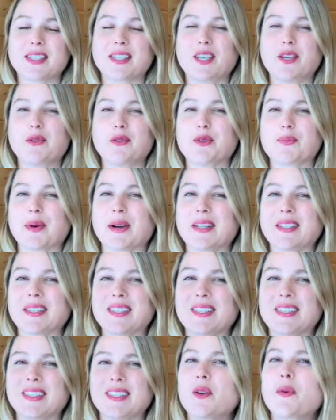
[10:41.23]
this cute
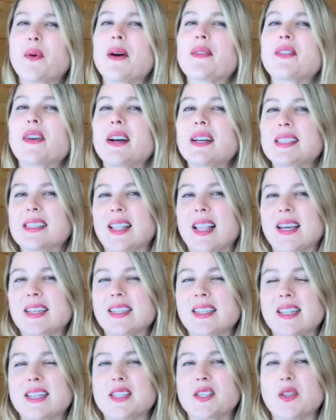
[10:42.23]
print. Whoever I
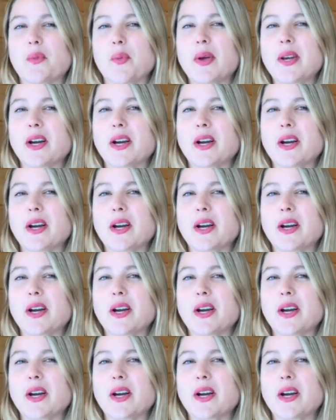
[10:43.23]
selected as the